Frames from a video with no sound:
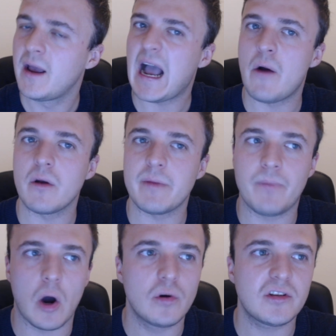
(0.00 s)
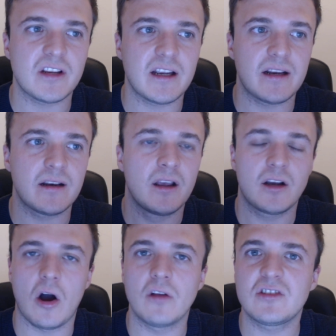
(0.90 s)
I want to be posting
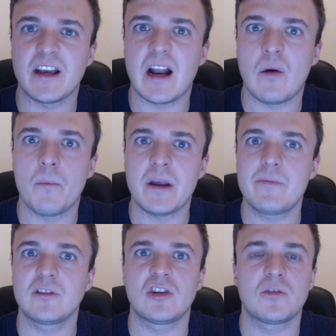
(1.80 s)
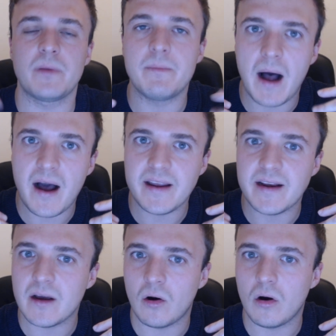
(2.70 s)
content. I want people to just be buying
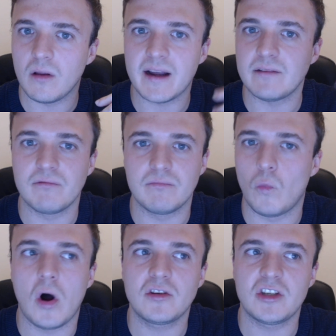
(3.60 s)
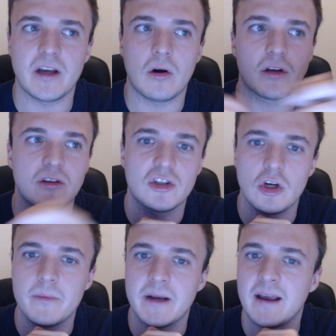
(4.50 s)
it or like watching it or
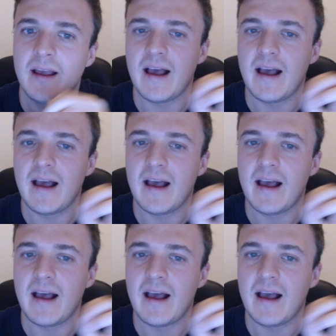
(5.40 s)
consuming it.